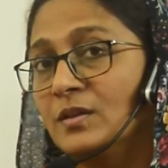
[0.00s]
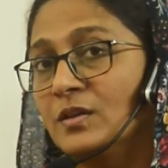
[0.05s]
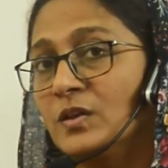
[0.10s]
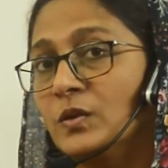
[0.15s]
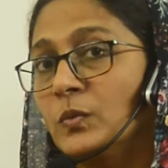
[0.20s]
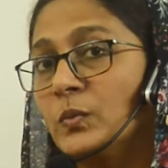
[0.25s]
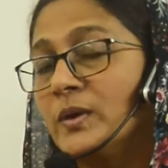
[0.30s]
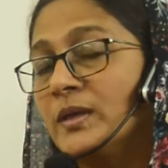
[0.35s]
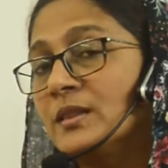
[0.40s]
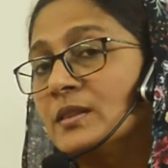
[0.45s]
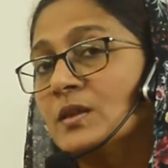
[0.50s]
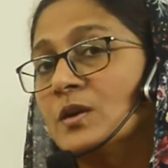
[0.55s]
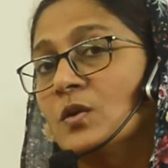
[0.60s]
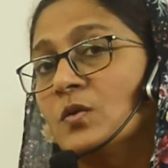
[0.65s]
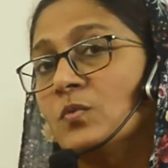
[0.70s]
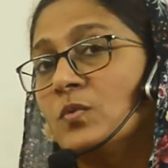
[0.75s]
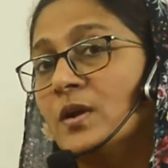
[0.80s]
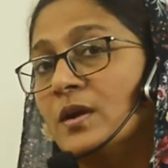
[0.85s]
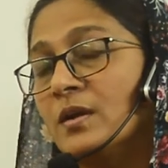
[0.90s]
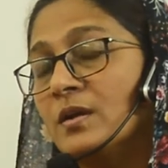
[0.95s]
with
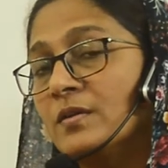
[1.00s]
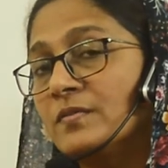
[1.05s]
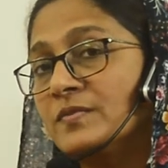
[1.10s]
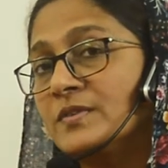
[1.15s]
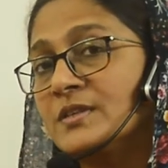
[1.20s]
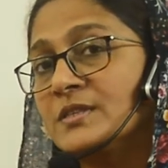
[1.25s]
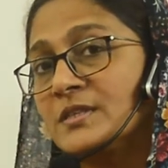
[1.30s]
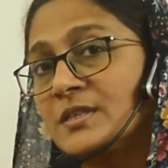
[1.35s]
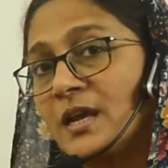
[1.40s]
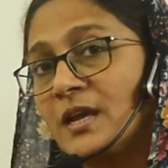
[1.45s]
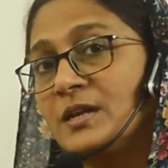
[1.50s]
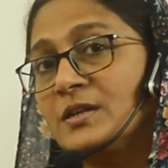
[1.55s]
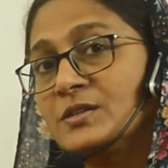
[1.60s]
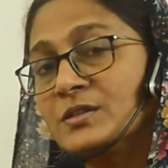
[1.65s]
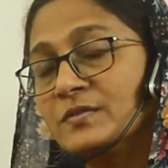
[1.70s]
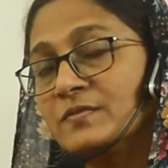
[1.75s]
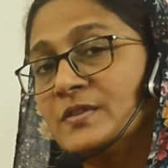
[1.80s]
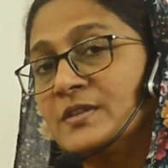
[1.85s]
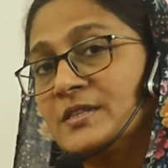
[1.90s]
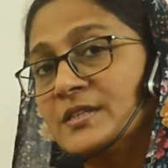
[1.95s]
one of the sides
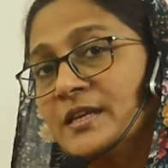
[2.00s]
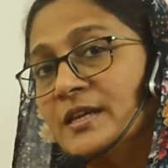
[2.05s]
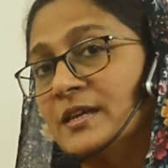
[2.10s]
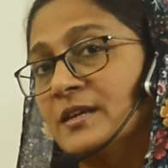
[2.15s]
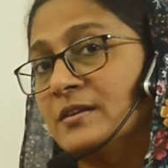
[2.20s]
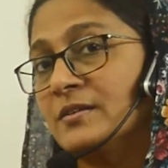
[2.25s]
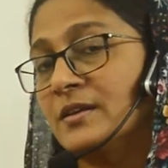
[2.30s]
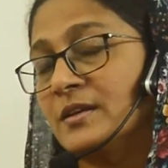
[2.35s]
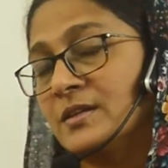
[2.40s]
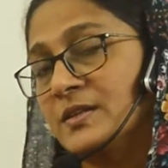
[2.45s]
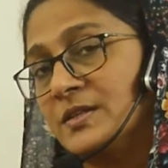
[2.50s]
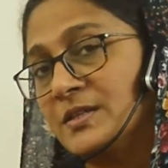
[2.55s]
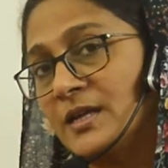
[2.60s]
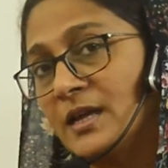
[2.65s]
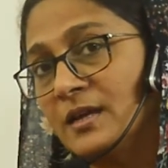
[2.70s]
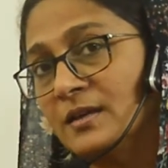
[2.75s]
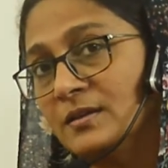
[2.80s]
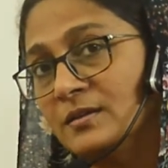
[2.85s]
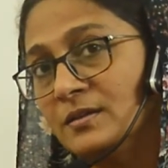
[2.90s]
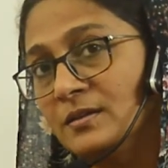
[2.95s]
of the second
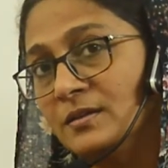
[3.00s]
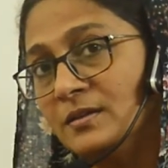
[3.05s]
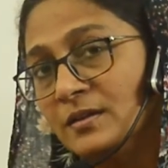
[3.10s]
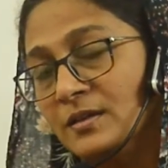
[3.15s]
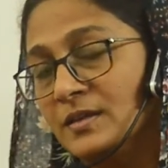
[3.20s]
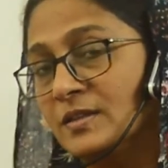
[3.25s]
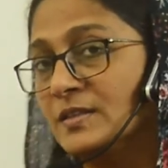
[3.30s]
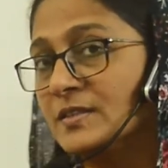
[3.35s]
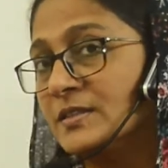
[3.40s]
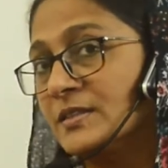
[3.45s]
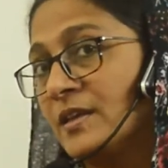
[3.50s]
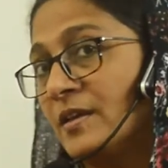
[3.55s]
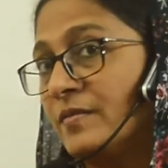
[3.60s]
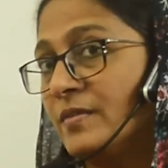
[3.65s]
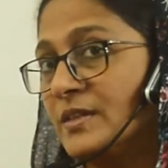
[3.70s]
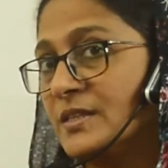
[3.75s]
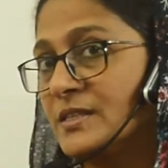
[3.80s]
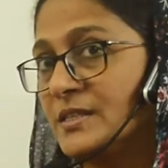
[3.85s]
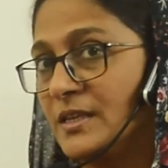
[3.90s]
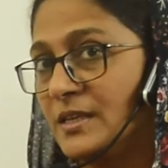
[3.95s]
rectangle
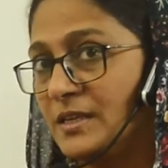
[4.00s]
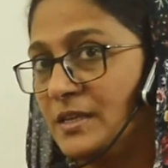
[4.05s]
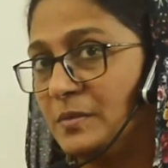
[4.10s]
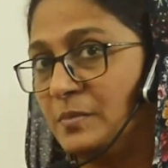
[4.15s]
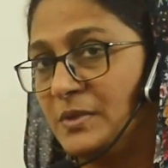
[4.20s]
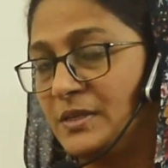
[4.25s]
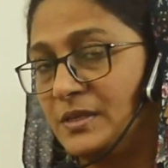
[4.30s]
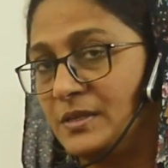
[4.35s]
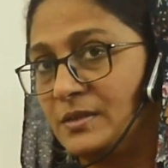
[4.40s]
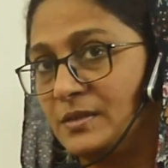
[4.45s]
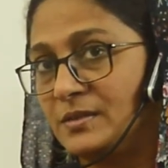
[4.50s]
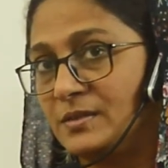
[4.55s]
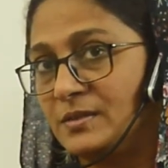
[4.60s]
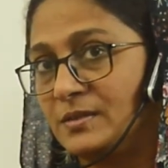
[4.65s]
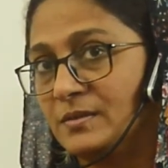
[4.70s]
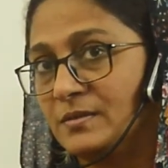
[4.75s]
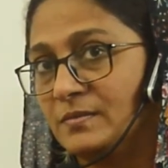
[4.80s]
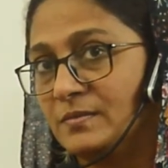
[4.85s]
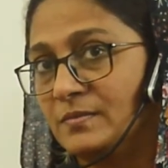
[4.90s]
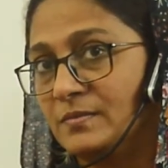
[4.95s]
7 centimeters.